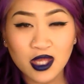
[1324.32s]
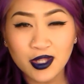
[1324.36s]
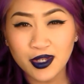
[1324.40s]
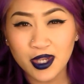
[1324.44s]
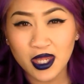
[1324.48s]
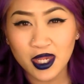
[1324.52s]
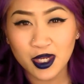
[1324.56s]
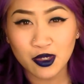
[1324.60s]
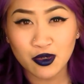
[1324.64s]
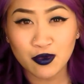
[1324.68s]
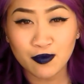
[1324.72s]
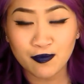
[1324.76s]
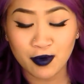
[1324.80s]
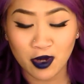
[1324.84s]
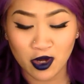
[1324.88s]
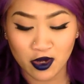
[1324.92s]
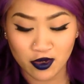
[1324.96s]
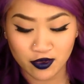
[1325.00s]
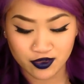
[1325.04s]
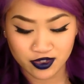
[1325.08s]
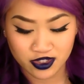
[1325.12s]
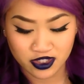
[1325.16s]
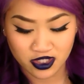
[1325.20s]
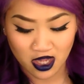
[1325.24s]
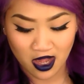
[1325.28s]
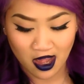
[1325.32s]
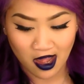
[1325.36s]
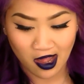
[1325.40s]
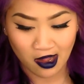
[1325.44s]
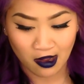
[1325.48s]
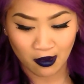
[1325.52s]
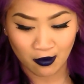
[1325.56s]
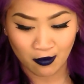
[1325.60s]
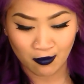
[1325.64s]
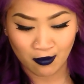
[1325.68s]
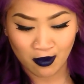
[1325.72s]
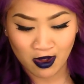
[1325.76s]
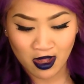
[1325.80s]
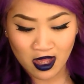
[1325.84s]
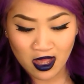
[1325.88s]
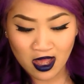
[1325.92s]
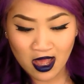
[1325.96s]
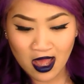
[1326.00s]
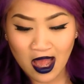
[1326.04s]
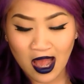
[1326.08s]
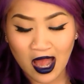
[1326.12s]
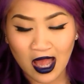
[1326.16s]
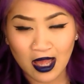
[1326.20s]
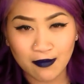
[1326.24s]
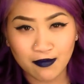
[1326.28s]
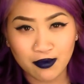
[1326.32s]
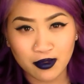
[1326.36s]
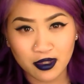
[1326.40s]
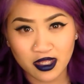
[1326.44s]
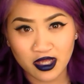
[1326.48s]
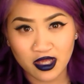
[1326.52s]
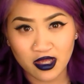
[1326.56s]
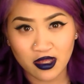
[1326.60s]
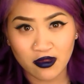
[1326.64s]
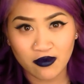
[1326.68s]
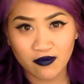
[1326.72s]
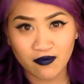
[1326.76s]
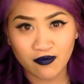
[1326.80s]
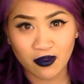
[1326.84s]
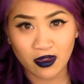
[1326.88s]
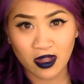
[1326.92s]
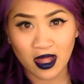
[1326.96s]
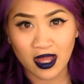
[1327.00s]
they do post I believe